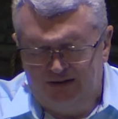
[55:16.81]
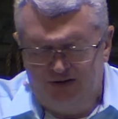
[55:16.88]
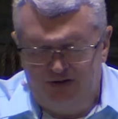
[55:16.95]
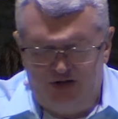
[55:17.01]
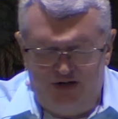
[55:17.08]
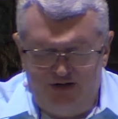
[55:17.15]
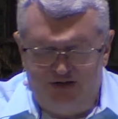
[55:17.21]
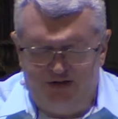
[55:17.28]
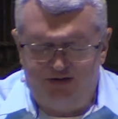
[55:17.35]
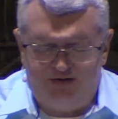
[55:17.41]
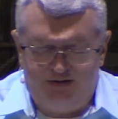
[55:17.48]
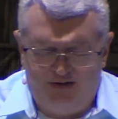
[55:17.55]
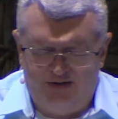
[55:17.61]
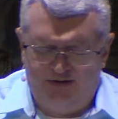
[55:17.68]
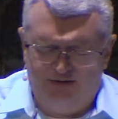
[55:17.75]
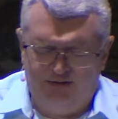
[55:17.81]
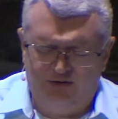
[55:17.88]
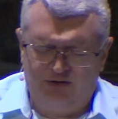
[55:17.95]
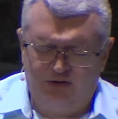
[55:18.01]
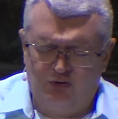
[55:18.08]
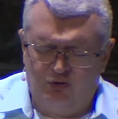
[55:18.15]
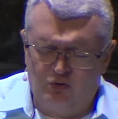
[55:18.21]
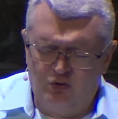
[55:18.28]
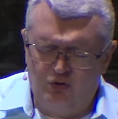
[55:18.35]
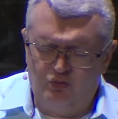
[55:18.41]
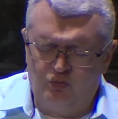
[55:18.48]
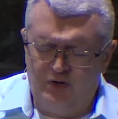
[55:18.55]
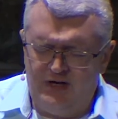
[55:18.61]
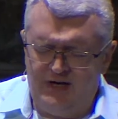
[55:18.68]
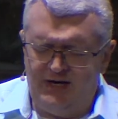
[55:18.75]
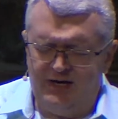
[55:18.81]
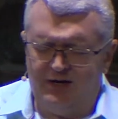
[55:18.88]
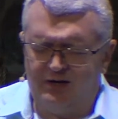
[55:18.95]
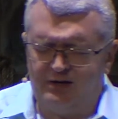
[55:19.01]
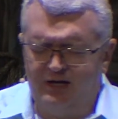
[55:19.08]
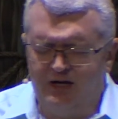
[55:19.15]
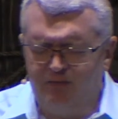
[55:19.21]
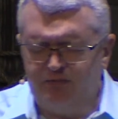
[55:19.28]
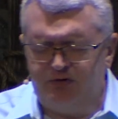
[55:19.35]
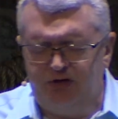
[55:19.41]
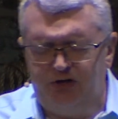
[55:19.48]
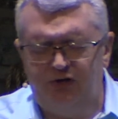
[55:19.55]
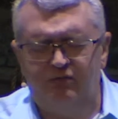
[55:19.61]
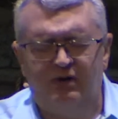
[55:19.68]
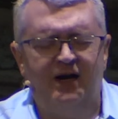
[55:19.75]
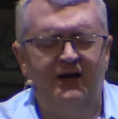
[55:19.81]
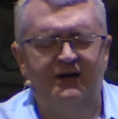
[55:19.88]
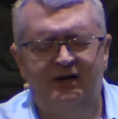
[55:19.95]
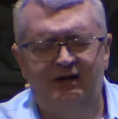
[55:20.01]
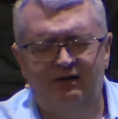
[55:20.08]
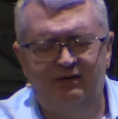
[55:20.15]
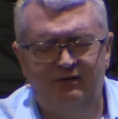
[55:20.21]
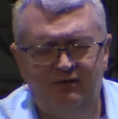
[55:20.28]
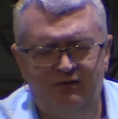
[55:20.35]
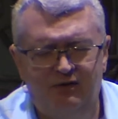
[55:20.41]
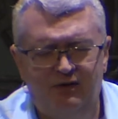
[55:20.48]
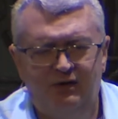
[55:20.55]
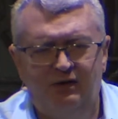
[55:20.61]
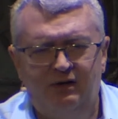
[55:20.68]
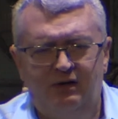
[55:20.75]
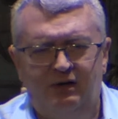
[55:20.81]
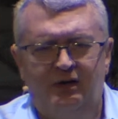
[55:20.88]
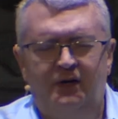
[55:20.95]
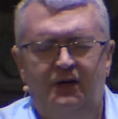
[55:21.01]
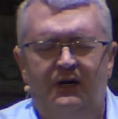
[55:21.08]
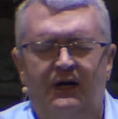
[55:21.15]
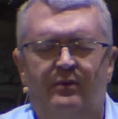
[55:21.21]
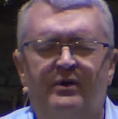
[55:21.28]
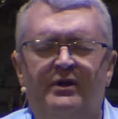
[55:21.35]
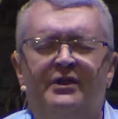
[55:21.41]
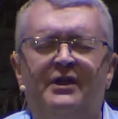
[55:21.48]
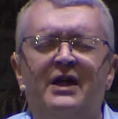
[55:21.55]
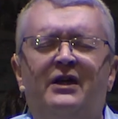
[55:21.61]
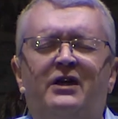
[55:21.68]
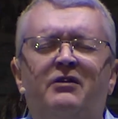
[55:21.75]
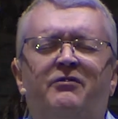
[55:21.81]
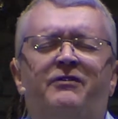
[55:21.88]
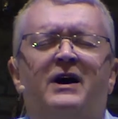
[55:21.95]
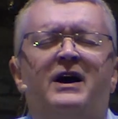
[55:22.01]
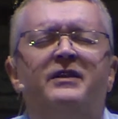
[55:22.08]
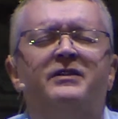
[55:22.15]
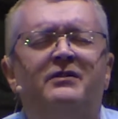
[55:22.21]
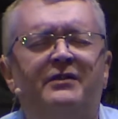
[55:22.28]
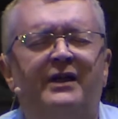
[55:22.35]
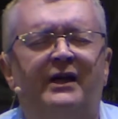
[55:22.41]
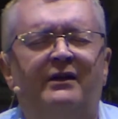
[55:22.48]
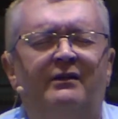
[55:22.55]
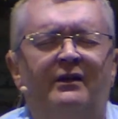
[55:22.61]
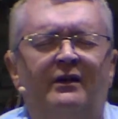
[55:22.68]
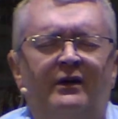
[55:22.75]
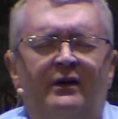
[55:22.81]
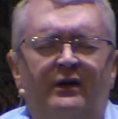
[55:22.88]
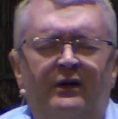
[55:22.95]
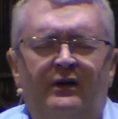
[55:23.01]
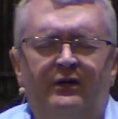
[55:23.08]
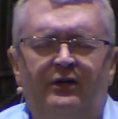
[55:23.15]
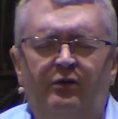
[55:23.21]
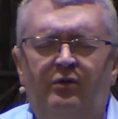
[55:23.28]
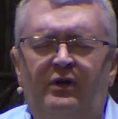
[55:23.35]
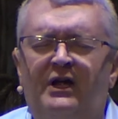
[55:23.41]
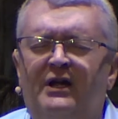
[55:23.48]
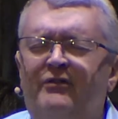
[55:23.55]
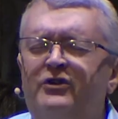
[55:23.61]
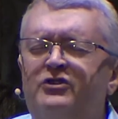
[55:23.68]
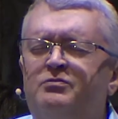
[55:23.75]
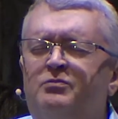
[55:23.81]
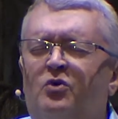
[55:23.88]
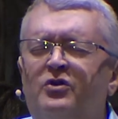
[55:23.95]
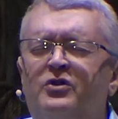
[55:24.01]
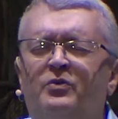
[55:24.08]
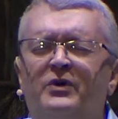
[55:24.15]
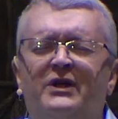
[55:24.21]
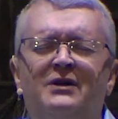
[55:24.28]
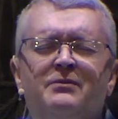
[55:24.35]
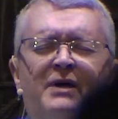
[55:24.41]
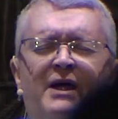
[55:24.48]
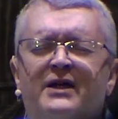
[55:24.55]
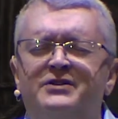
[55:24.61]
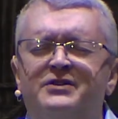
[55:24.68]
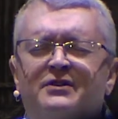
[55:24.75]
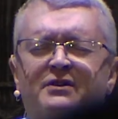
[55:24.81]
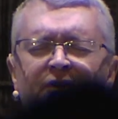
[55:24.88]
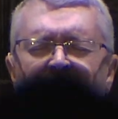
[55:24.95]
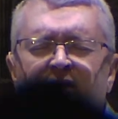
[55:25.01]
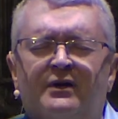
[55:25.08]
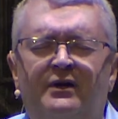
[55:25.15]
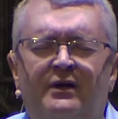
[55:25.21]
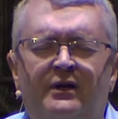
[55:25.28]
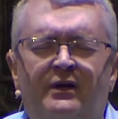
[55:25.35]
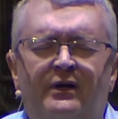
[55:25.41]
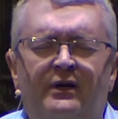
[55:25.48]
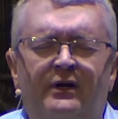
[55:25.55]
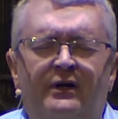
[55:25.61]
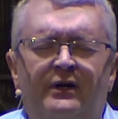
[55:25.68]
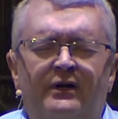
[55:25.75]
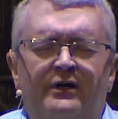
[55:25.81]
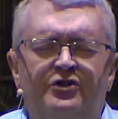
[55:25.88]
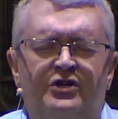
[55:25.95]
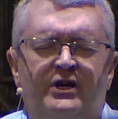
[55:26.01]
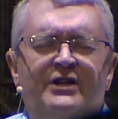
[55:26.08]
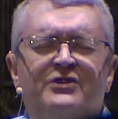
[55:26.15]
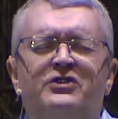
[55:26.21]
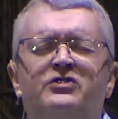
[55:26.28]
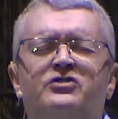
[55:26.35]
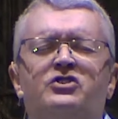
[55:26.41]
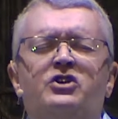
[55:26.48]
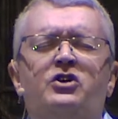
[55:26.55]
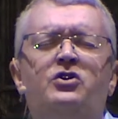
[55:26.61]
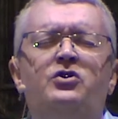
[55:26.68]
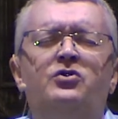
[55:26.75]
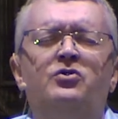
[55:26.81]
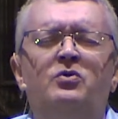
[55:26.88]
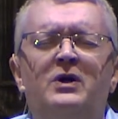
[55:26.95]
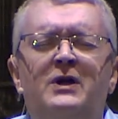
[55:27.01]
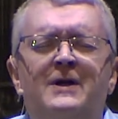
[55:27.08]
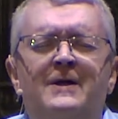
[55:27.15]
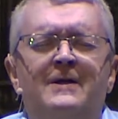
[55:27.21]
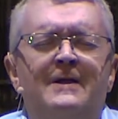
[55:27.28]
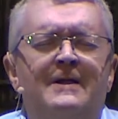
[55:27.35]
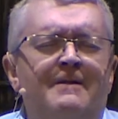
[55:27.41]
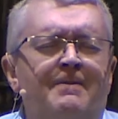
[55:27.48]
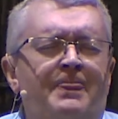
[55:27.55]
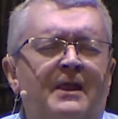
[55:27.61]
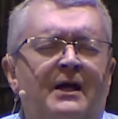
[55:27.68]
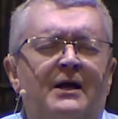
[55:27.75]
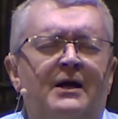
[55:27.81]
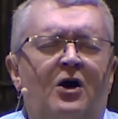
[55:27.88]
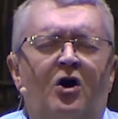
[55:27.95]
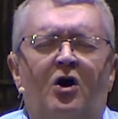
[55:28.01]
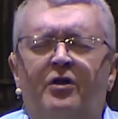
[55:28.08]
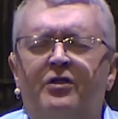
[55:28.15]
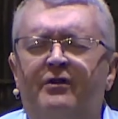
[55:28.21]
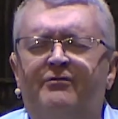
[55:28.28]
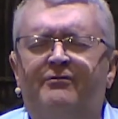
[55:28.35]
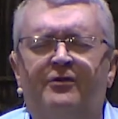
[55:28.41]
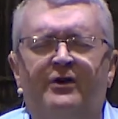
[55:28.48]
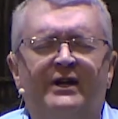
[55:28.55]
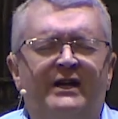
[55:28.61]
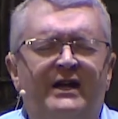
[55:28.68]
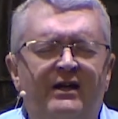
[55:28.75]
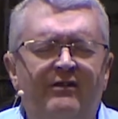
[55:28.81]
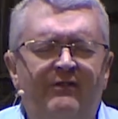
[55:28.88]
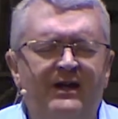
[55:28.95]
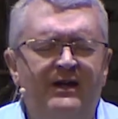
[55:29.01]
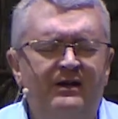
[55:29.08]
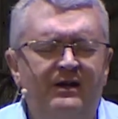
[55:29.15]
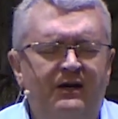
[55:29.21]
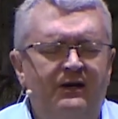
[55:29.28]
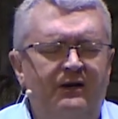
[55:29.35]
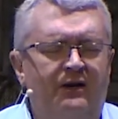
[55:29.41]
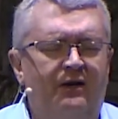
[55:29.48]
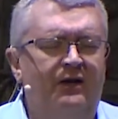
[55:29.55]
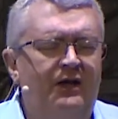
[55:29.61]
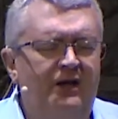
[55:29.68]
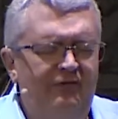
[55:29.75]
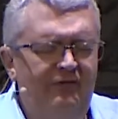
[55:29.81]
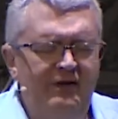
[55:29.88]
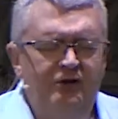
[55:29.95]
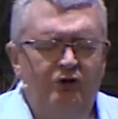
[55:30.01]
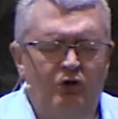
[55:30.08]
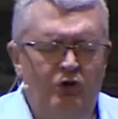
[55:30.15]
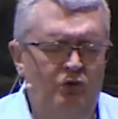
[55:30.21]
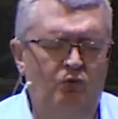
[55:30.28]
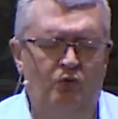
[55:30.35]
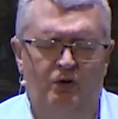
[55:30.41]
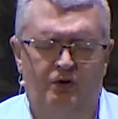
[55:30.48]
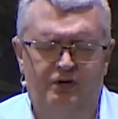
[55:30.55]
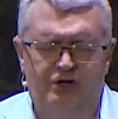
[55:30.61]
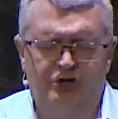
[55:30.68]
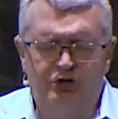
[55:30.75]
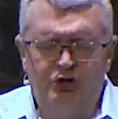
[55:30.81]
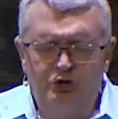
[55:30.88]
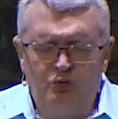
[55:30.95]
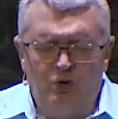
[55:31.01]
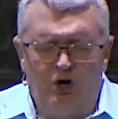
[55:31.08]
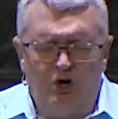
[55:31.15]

Jesus, Lord, we come to you right now. And we thank you, Father, that you love us more than we can imagine. Jesus, you are the forgiving, loving Lord. You